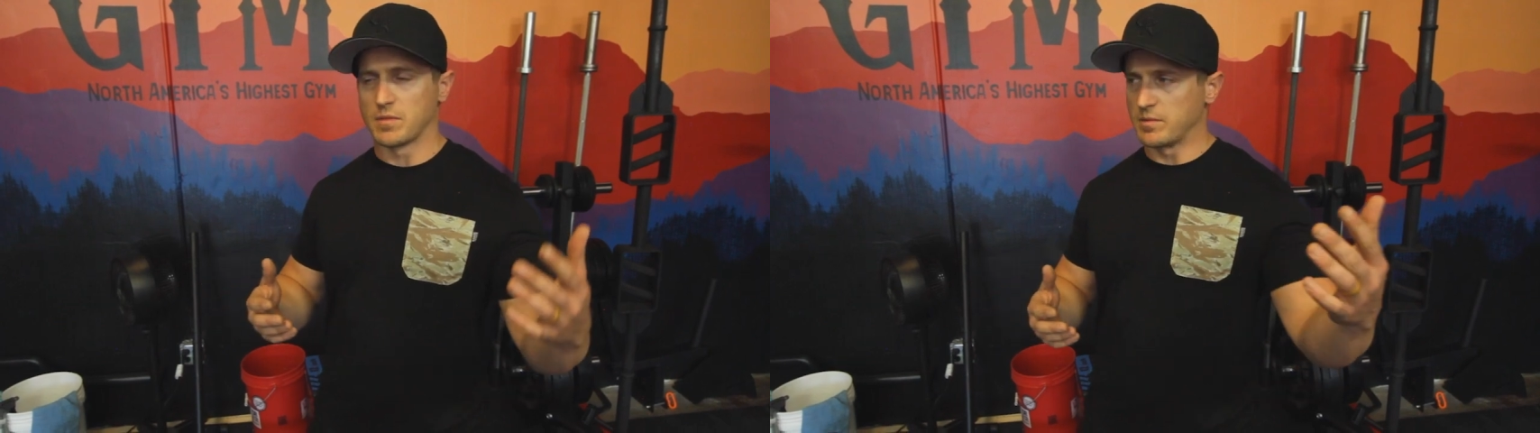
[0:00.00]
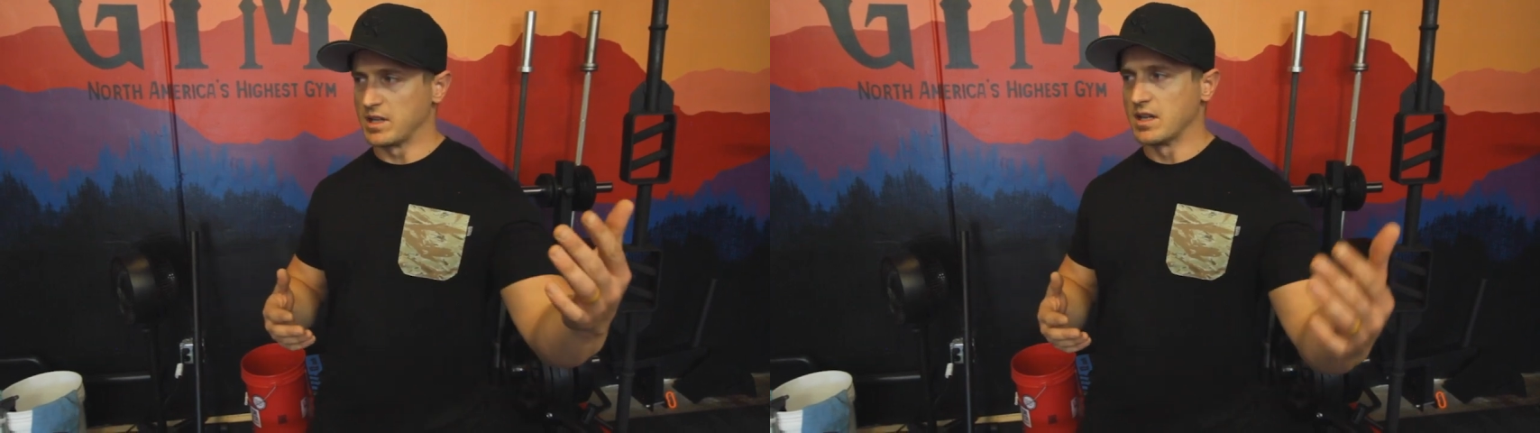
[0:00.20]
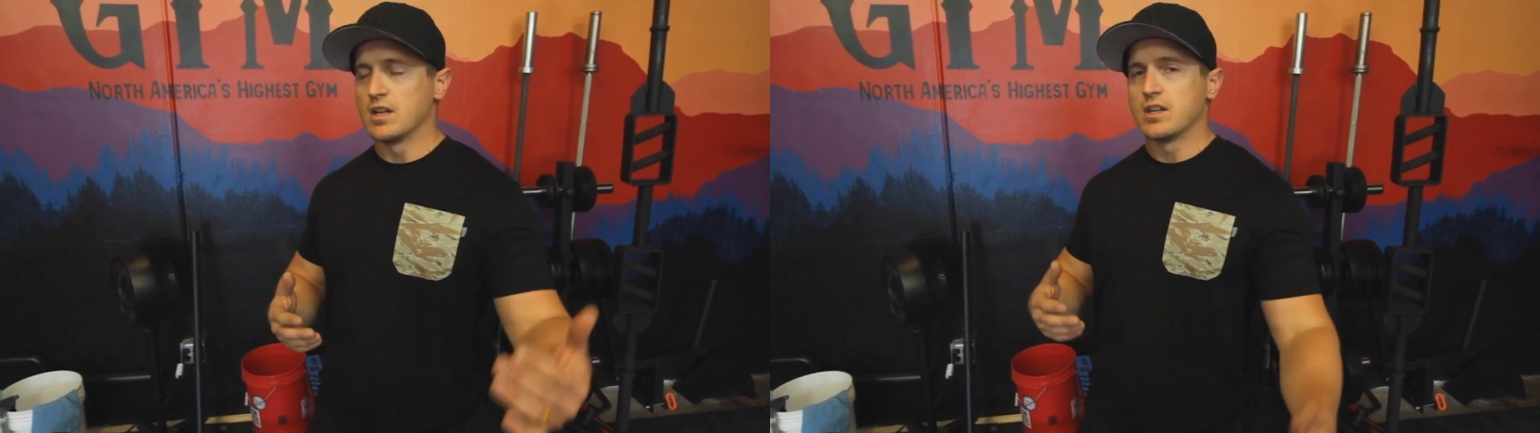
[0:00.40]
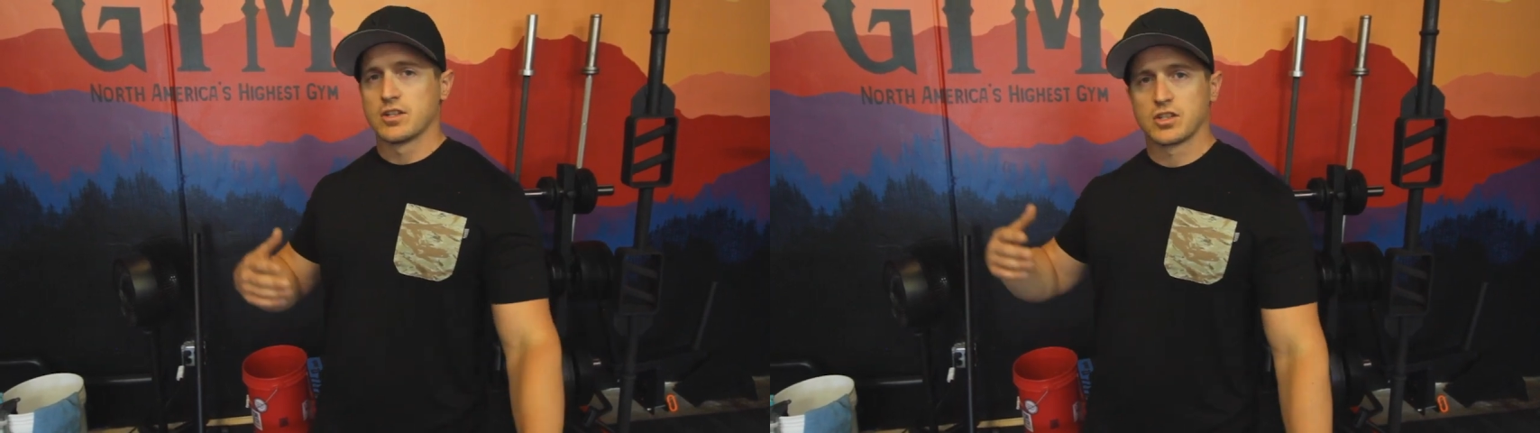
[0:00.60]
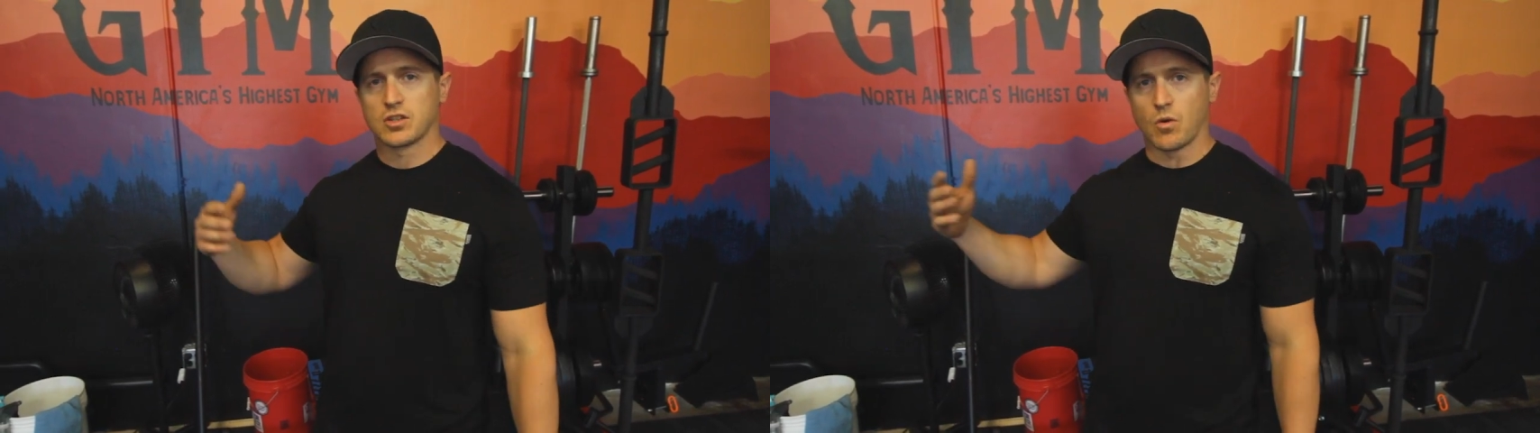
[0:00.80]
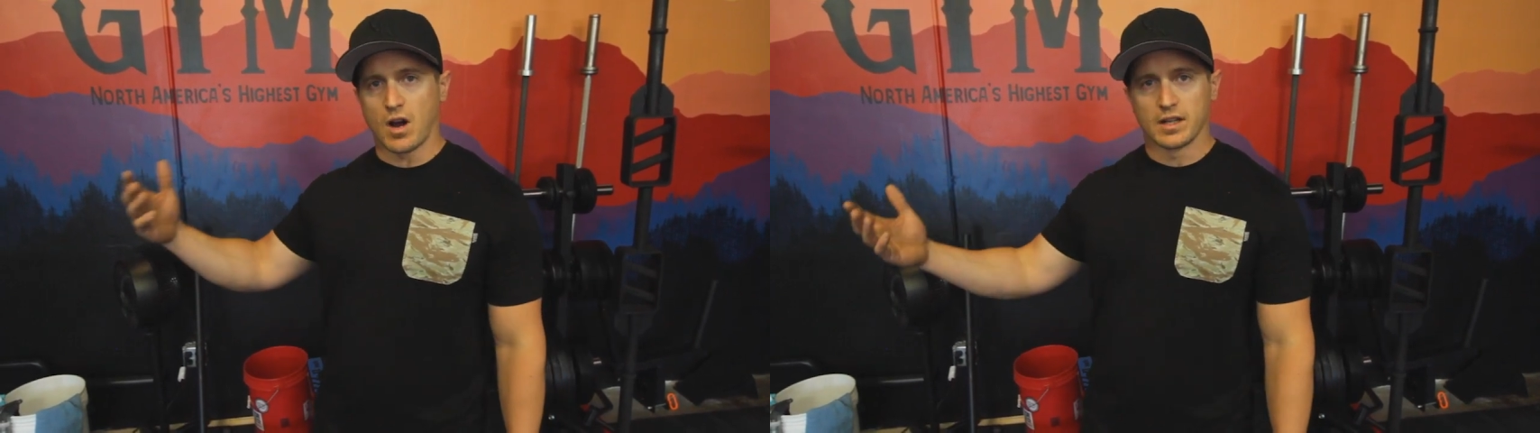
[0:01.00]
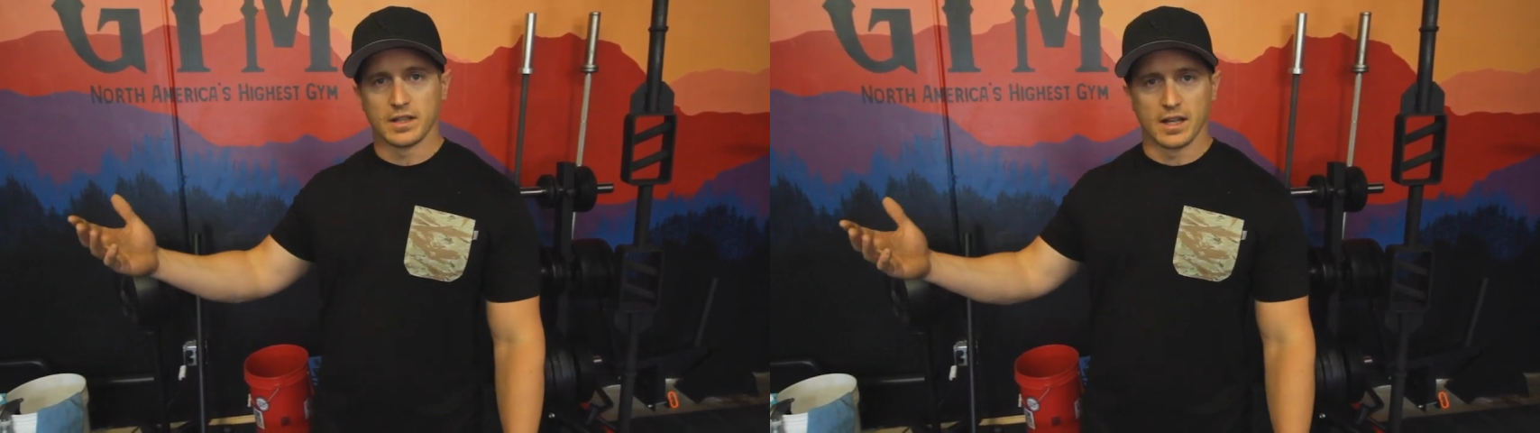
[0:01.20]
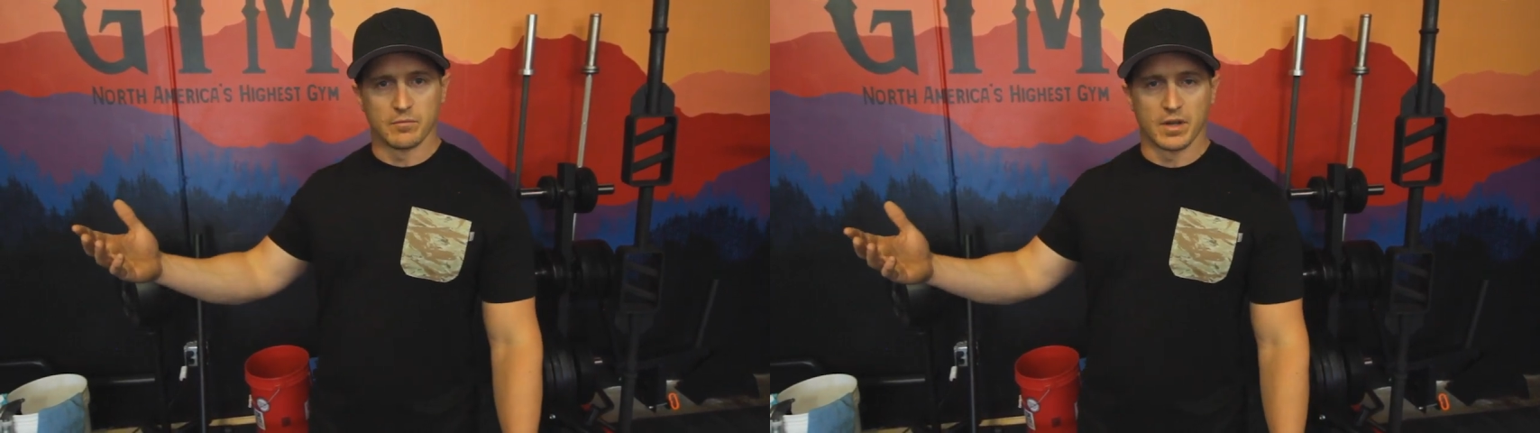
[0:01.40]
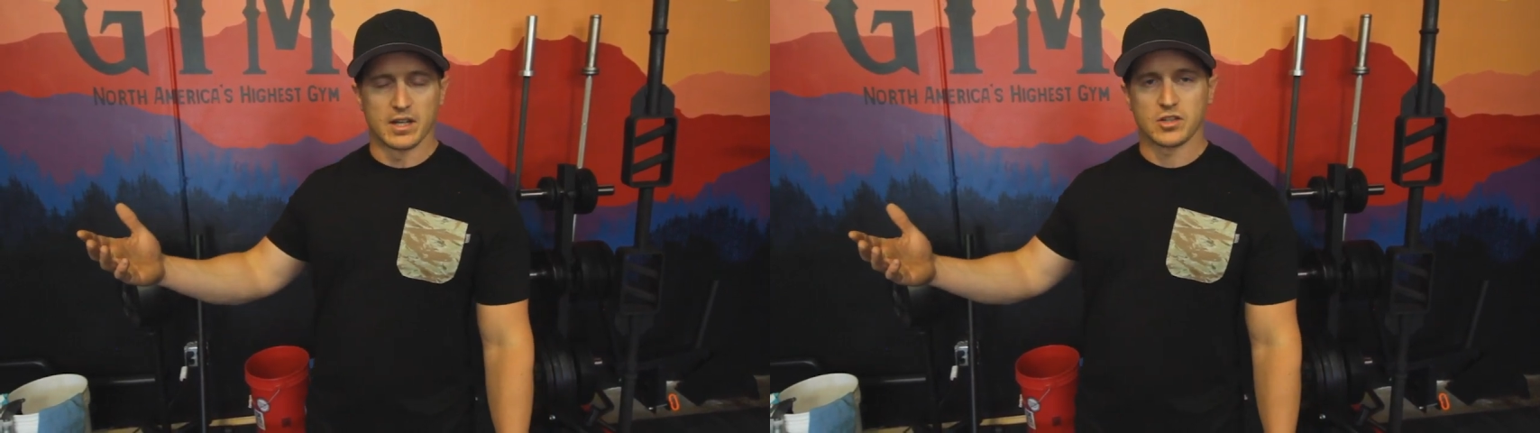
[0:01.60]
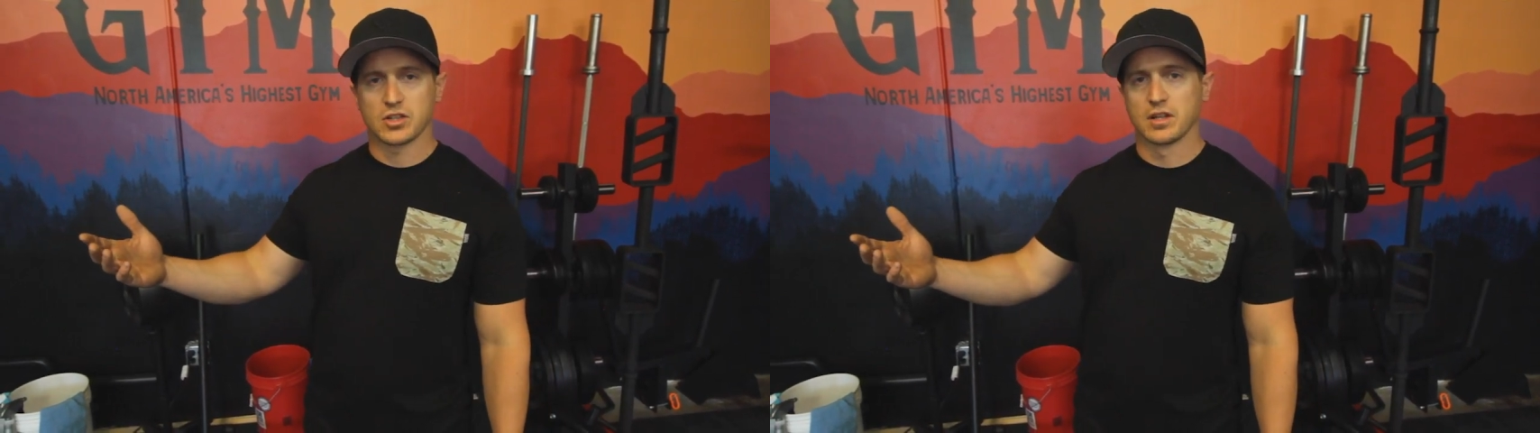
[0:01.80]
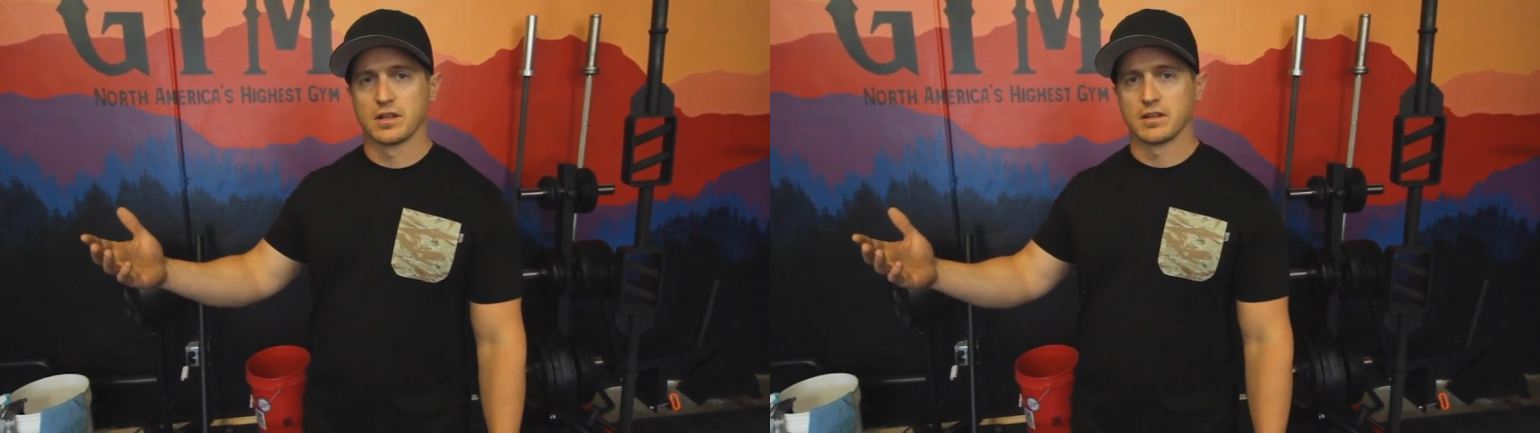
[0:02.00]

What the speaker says: Maybe squat and bench